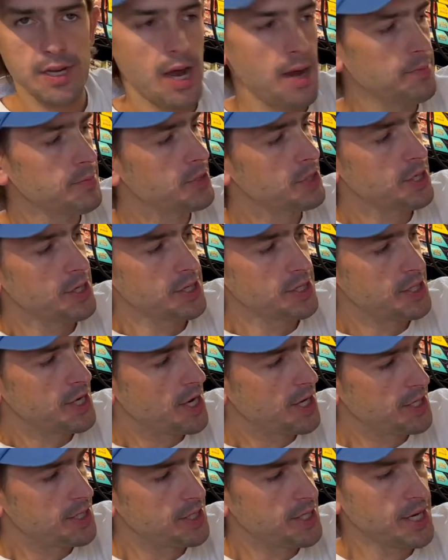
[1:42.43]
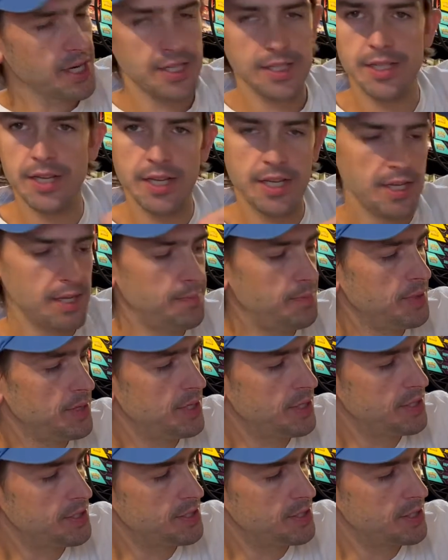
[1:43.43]
I'm just going to say 6 to keep it
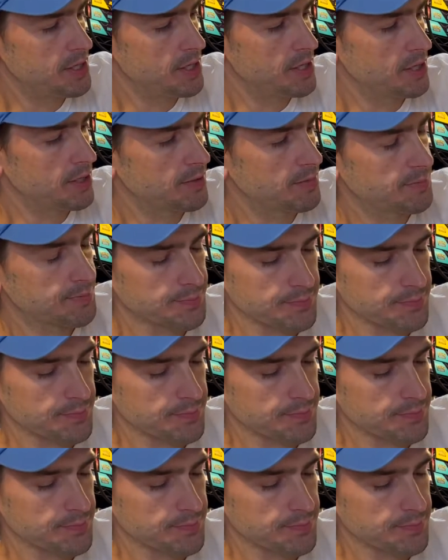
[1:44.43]
easy here.